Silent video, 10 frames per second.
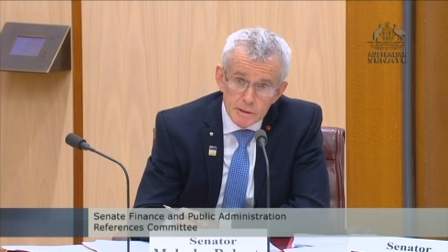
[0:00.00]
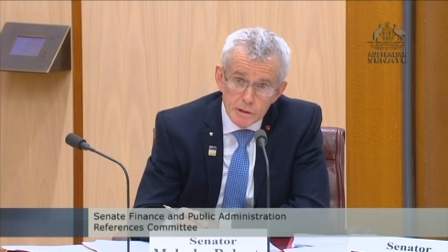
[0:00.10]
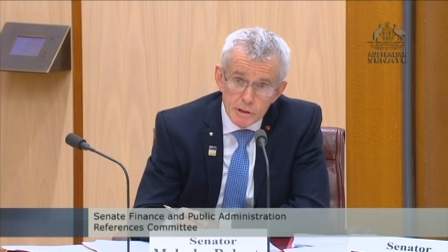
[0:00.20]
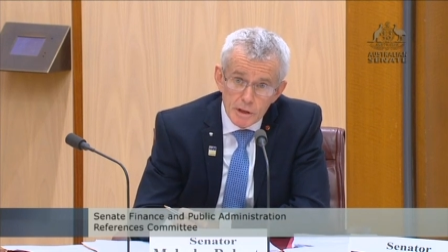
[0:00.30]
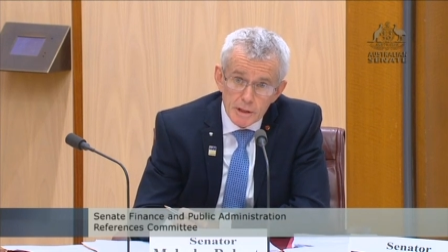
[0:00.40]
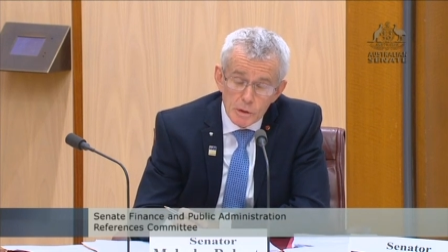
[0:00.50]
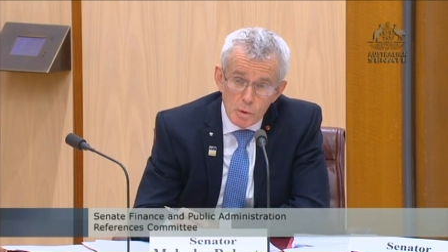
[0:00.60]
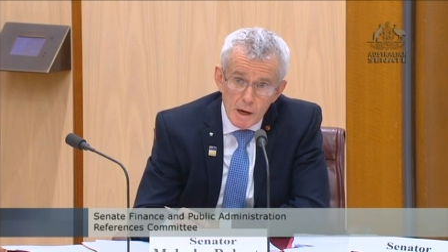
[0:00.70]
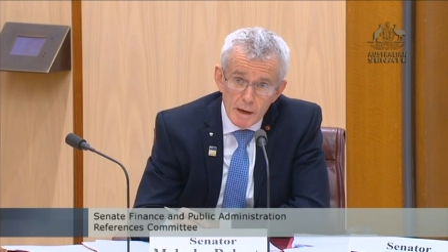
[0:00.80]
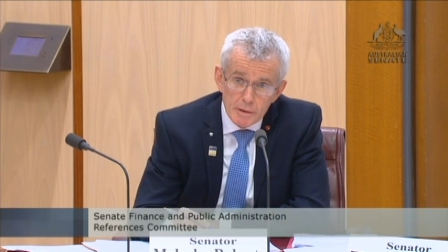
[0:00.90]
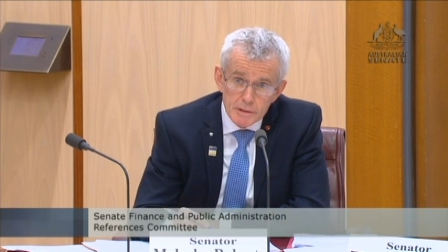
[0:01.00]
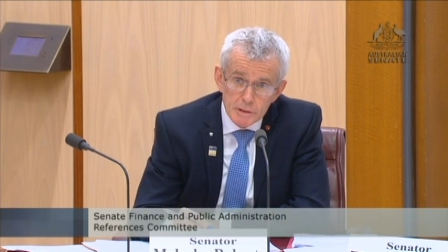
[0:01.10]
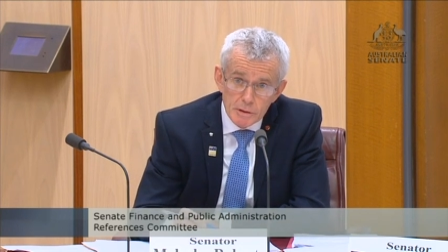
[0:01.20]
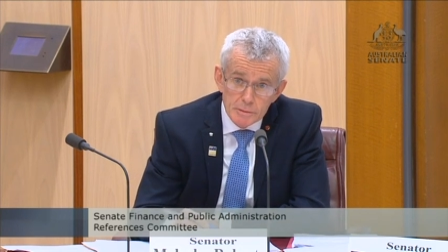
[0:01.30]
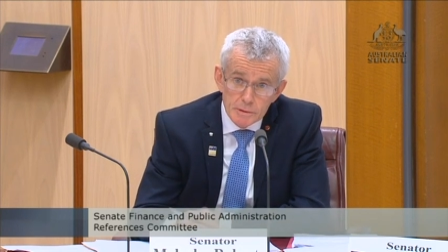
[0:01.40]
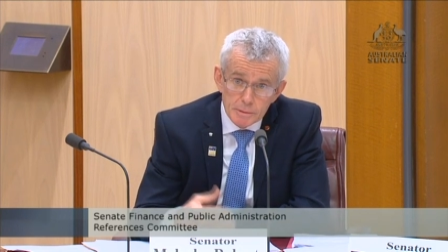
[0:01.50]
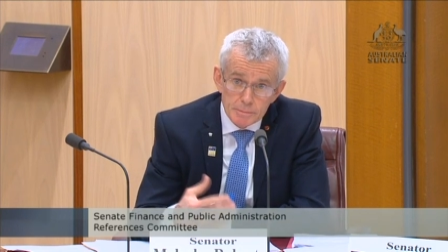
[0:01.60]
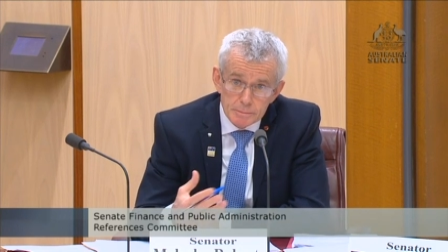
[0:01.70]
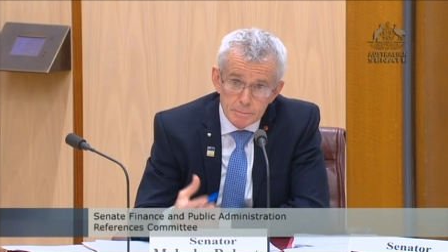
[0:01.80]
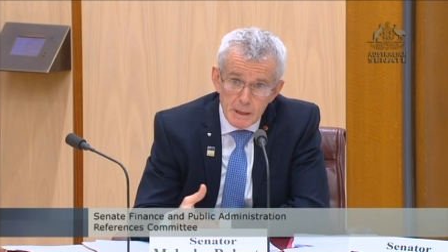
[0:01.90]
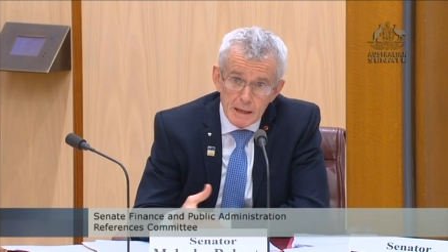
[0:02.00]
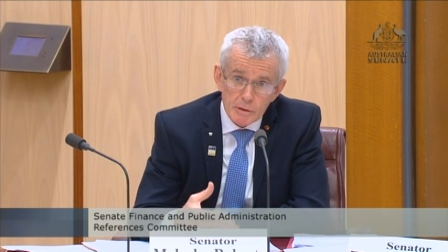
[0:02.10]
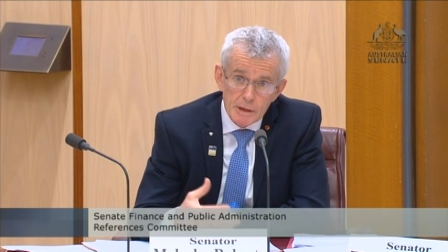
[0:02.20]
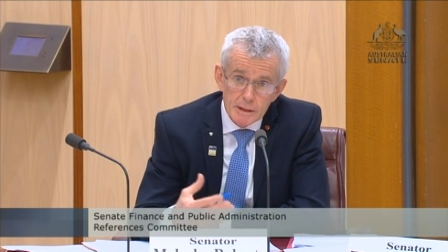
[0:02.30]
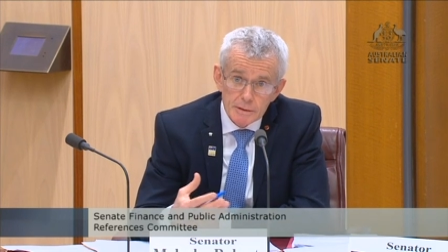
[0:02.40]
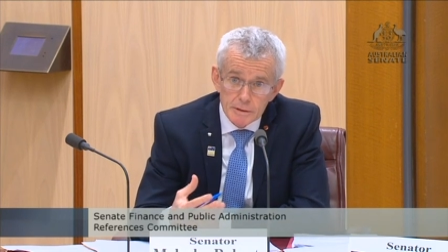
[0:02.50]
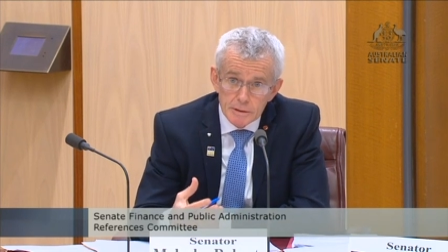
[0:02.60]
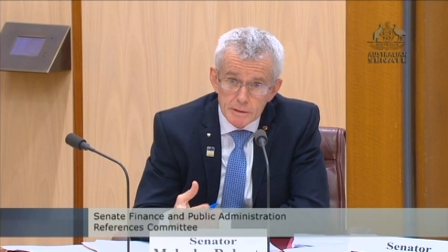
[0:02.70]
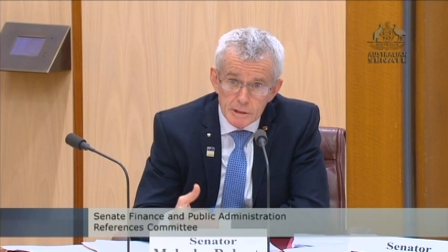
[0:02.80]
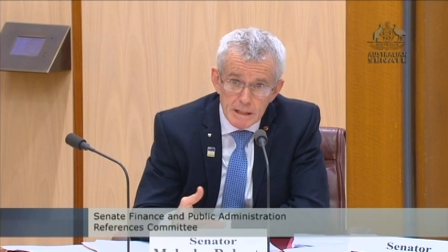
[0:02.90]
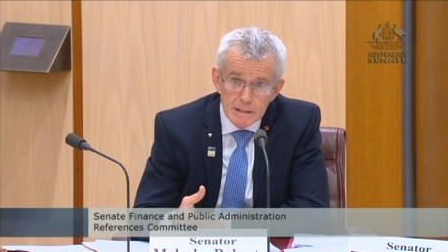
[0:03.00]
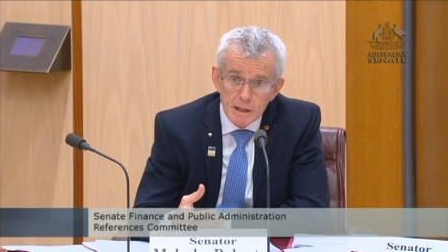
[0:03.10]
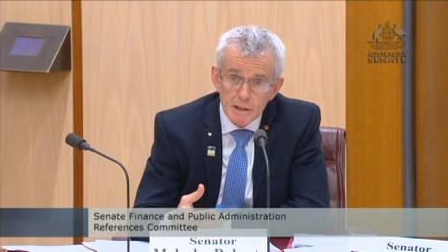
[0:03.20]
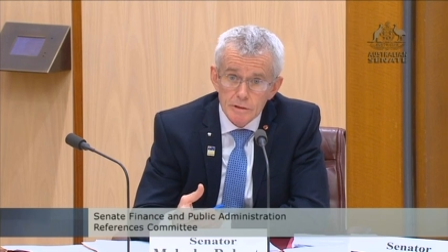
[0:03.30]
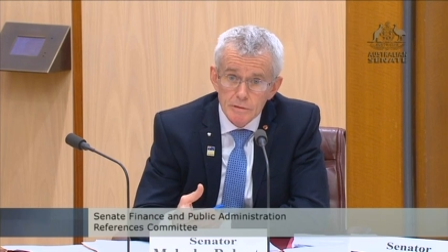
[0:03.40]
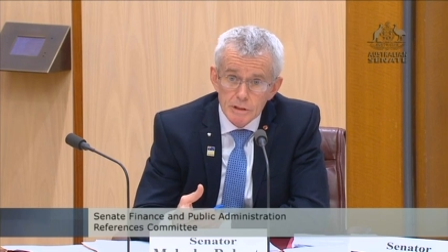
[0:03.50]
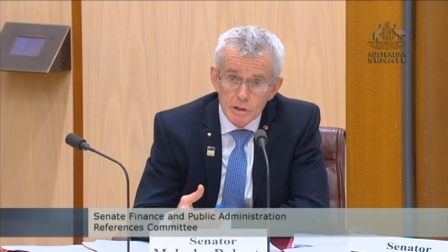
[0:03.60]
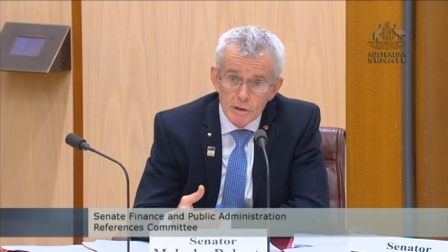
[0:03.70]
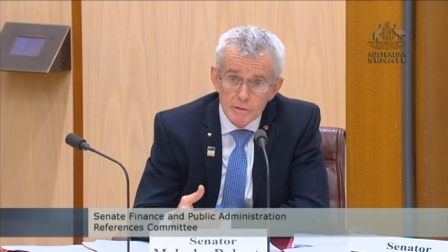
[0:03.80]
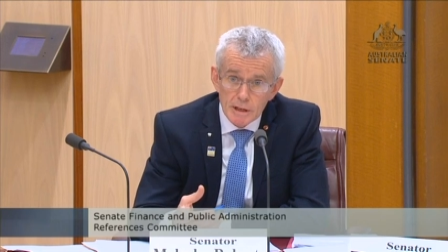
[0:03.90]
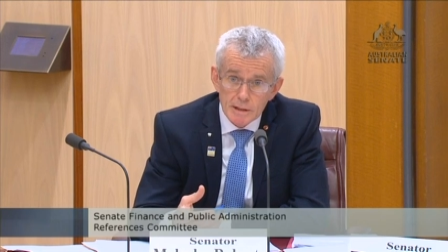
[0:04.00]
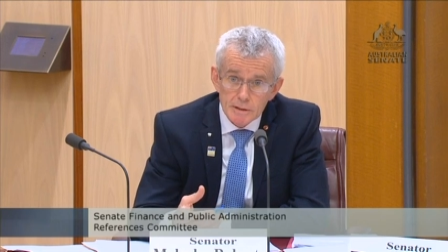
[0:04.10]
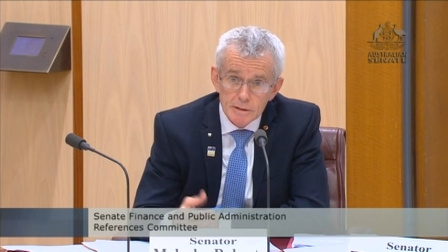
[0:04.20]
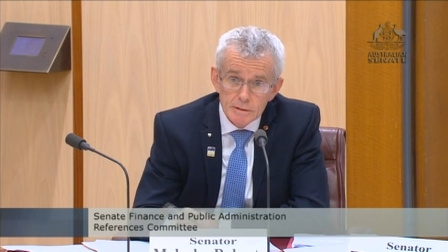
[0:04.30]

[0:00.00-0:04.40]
you did not inquire as to the background, the details of his contract.